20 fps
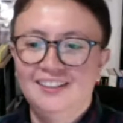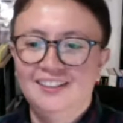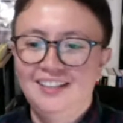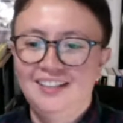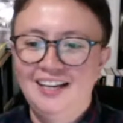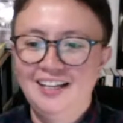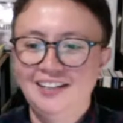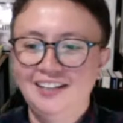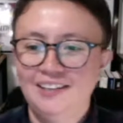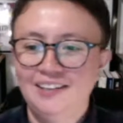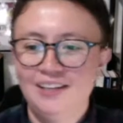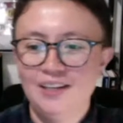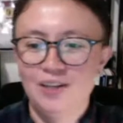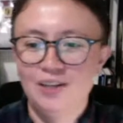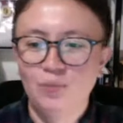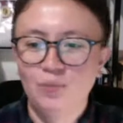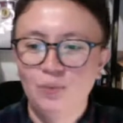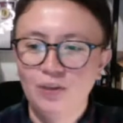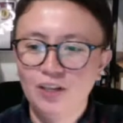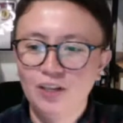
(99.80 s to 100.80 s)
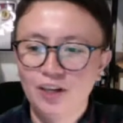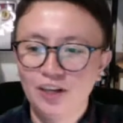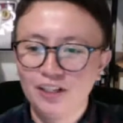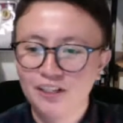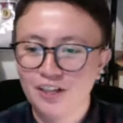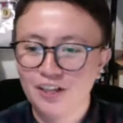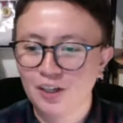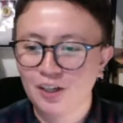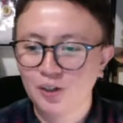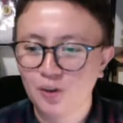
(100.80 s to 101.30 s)
I think we are
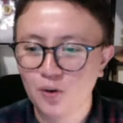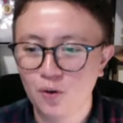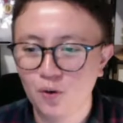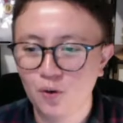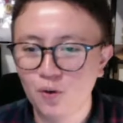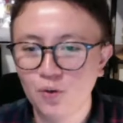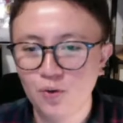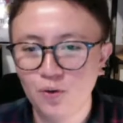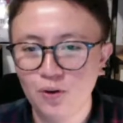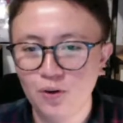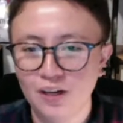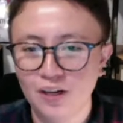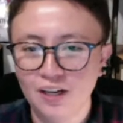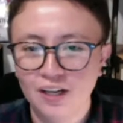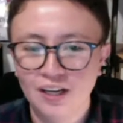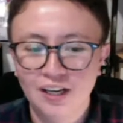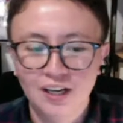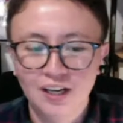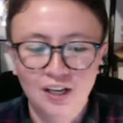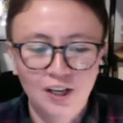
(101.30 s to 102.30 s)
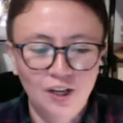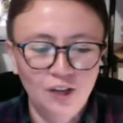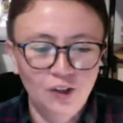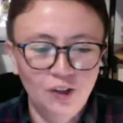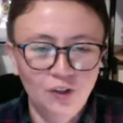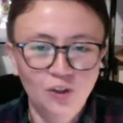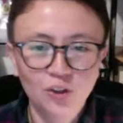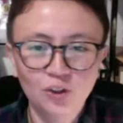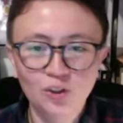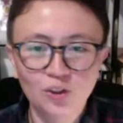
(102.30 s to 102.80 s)
a go.
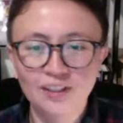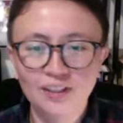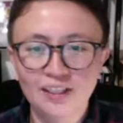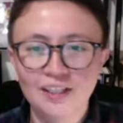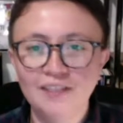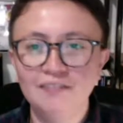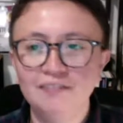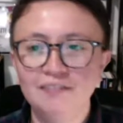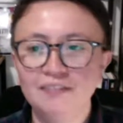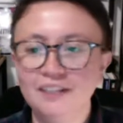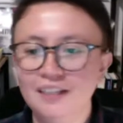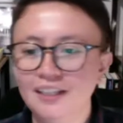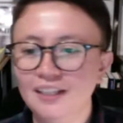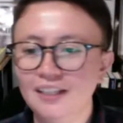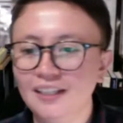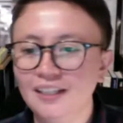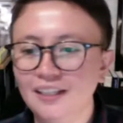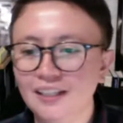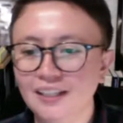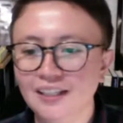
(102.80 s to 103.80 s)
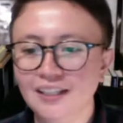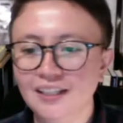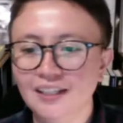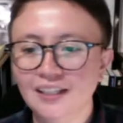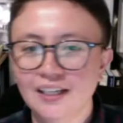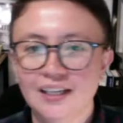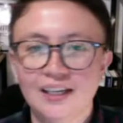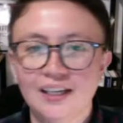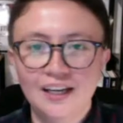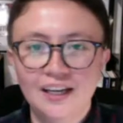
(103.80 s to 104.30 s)
Good evening,
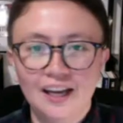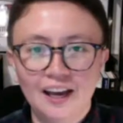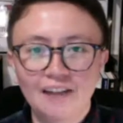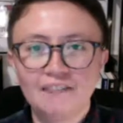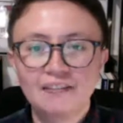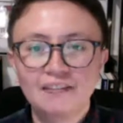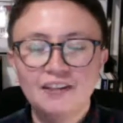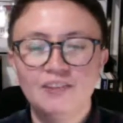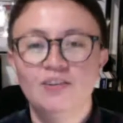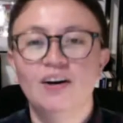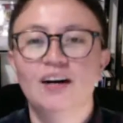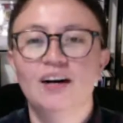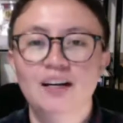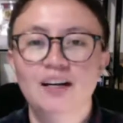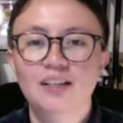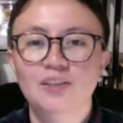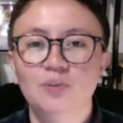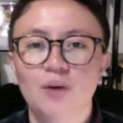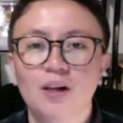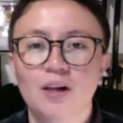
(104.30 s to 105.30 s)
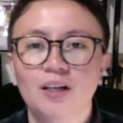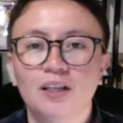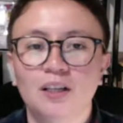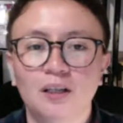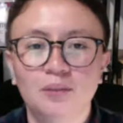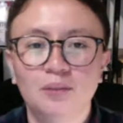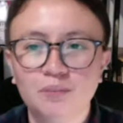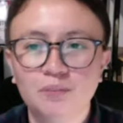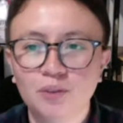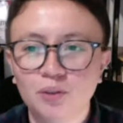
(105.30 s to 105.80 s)
everyone.
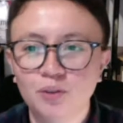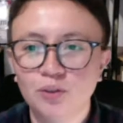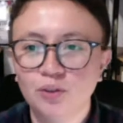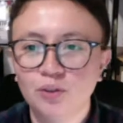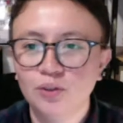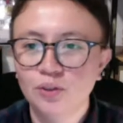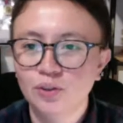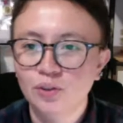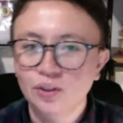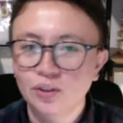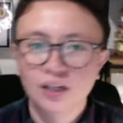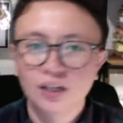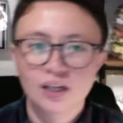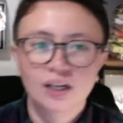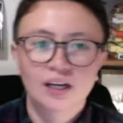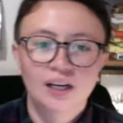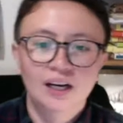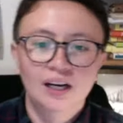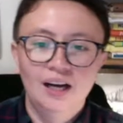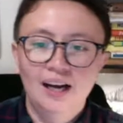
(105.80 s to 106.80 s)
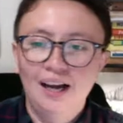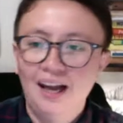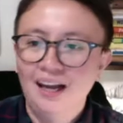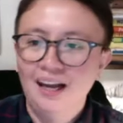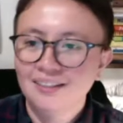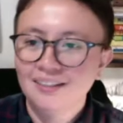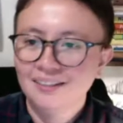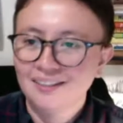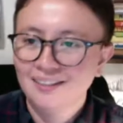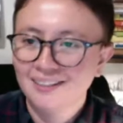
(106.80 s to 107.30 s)
Welcome to
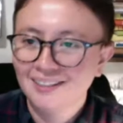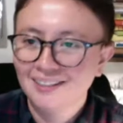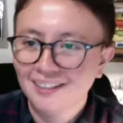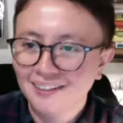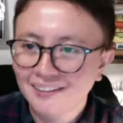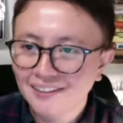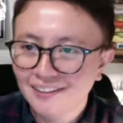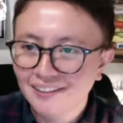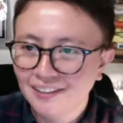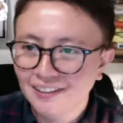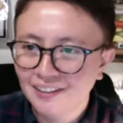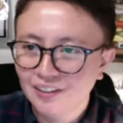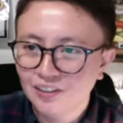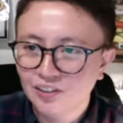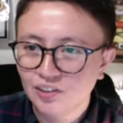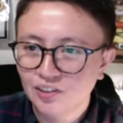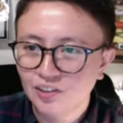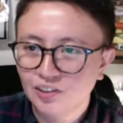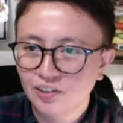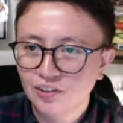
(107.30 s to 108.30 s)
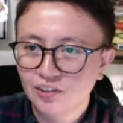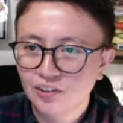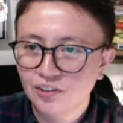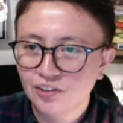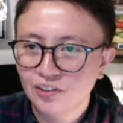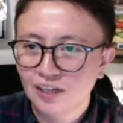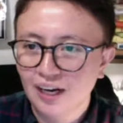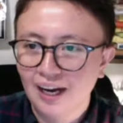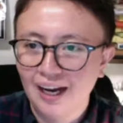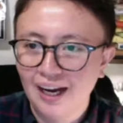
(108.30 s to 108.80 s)
Ask Cindy.
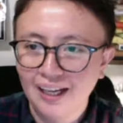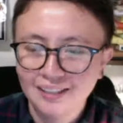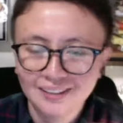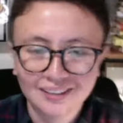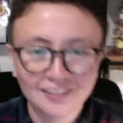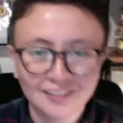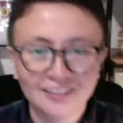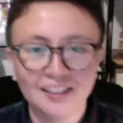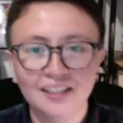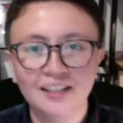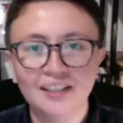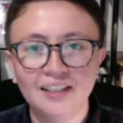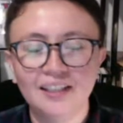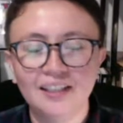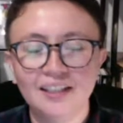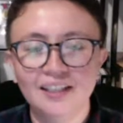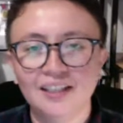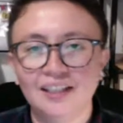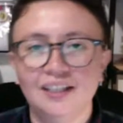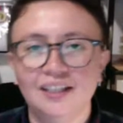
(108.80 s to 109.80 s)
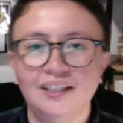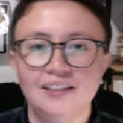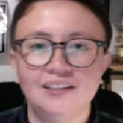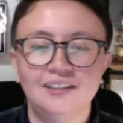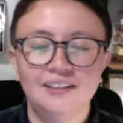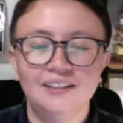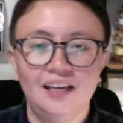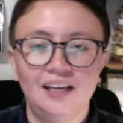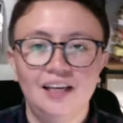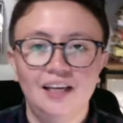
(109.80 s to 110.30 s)
So Ask Cindy is
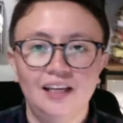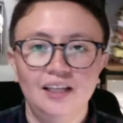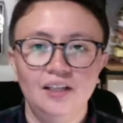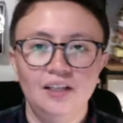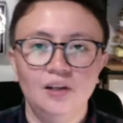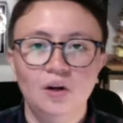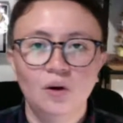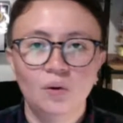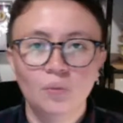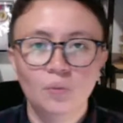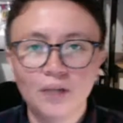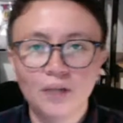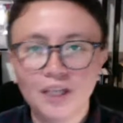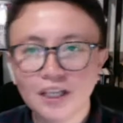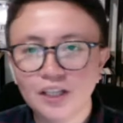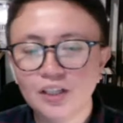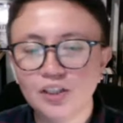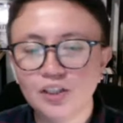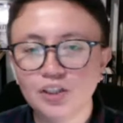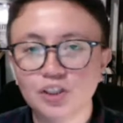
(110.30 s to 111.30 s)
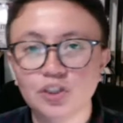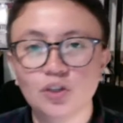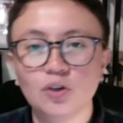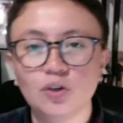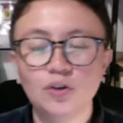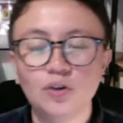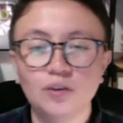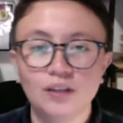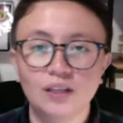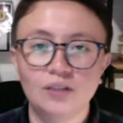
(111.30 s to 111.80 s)
a weekly show
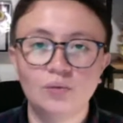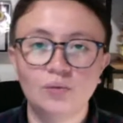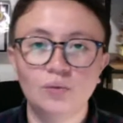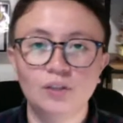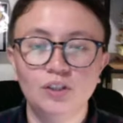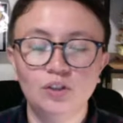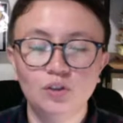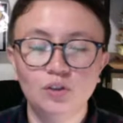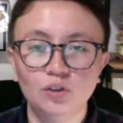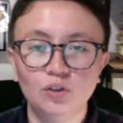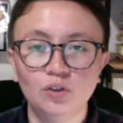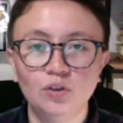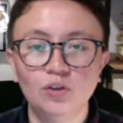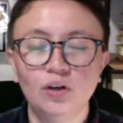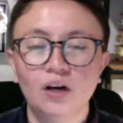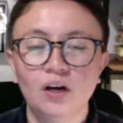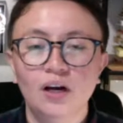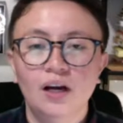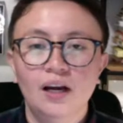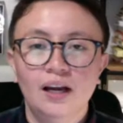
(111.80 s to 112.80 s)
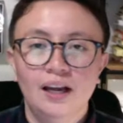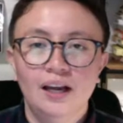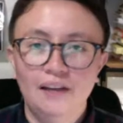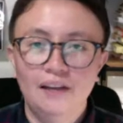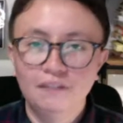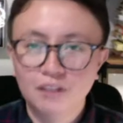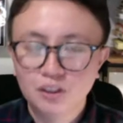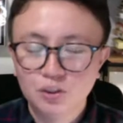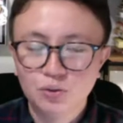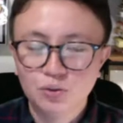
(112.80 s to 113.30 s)
that we do
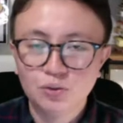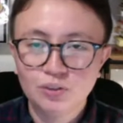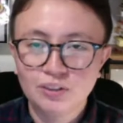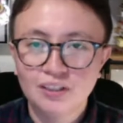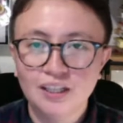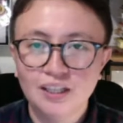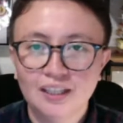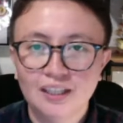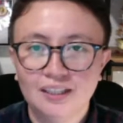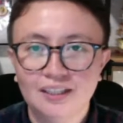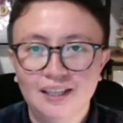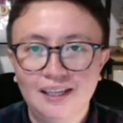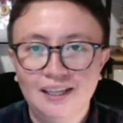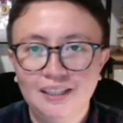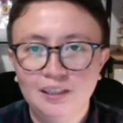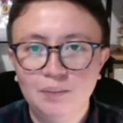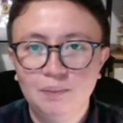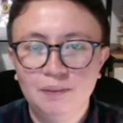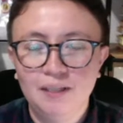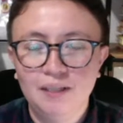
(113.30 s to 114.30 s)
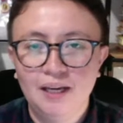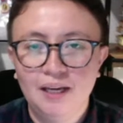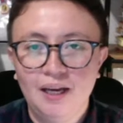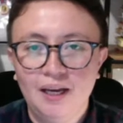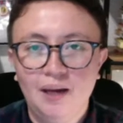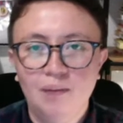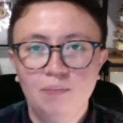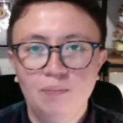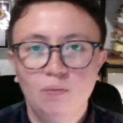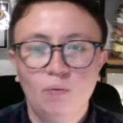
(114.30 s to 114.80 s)
every Tuesday at 8
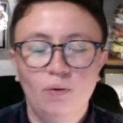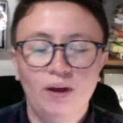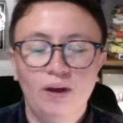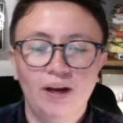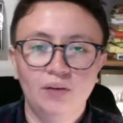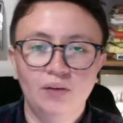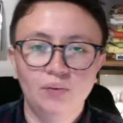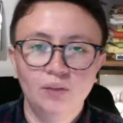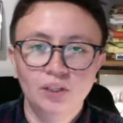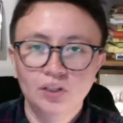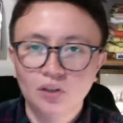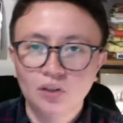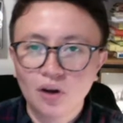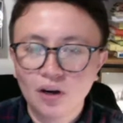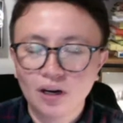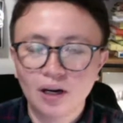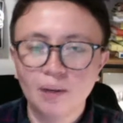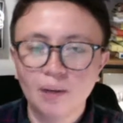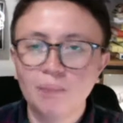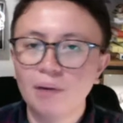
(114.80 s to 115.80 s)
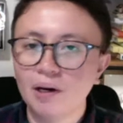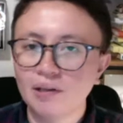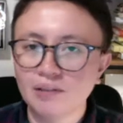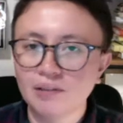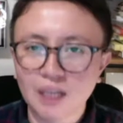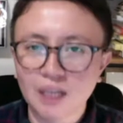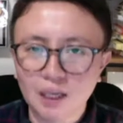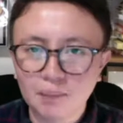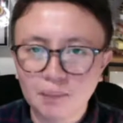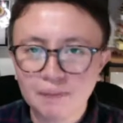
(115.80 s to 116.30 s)
p.m. where we talk about
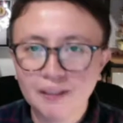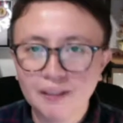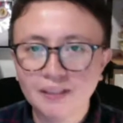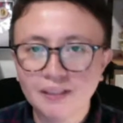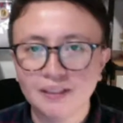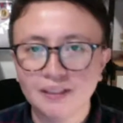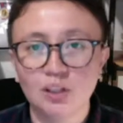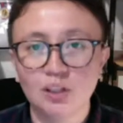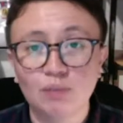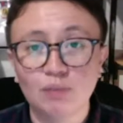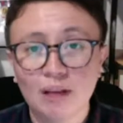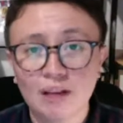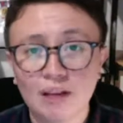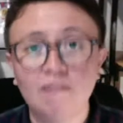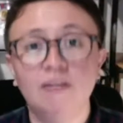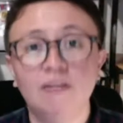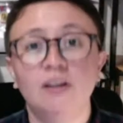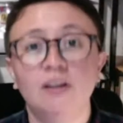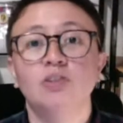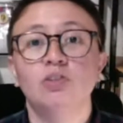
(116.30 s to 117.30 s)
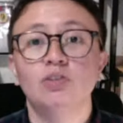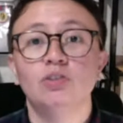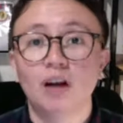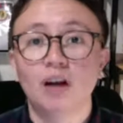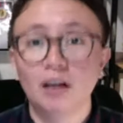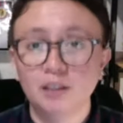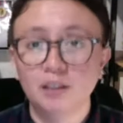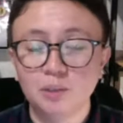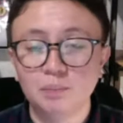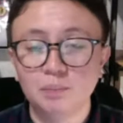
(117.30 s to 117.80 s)
topics that are relevant to
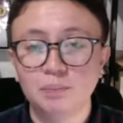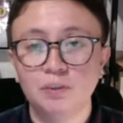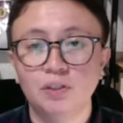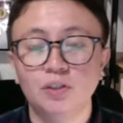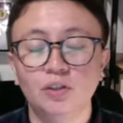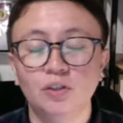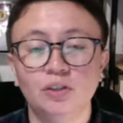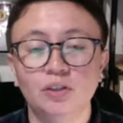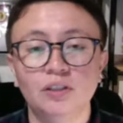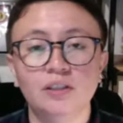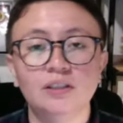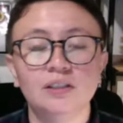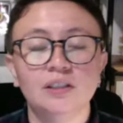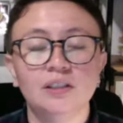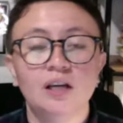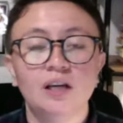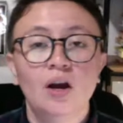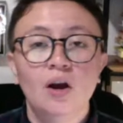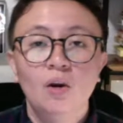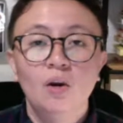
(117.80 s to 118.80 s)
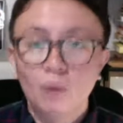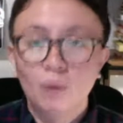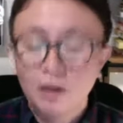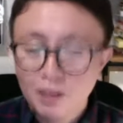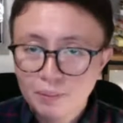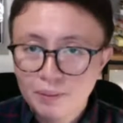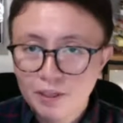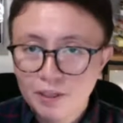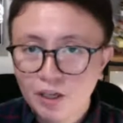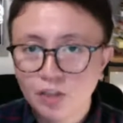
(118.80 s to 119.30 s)
entrepreneurs,
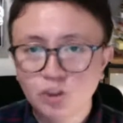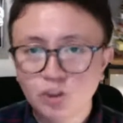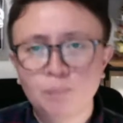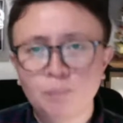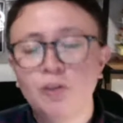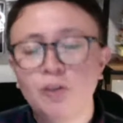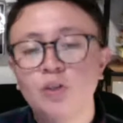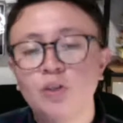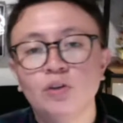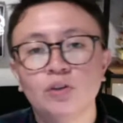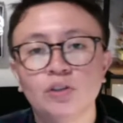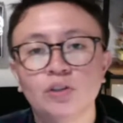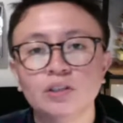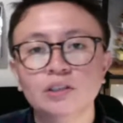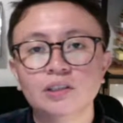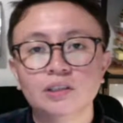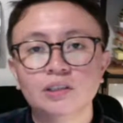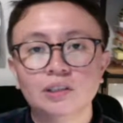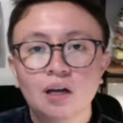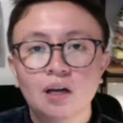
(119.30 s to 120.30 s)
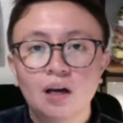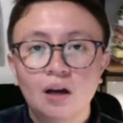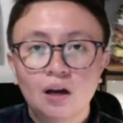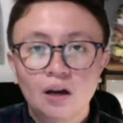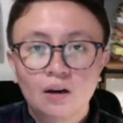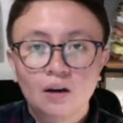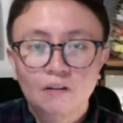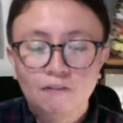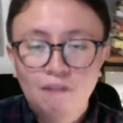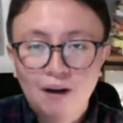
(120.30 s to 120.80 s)
wannabe entrepreneurs,
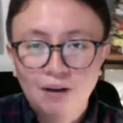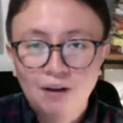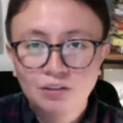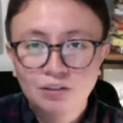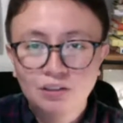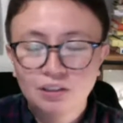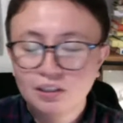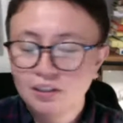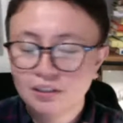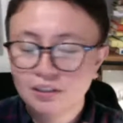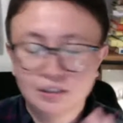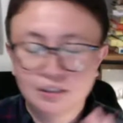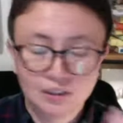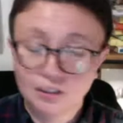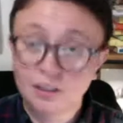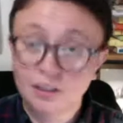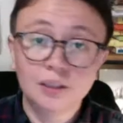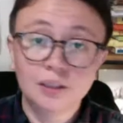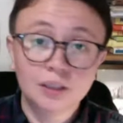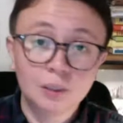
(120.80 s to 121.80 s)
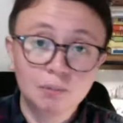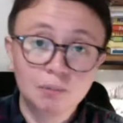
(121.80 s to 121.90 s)
founders, startup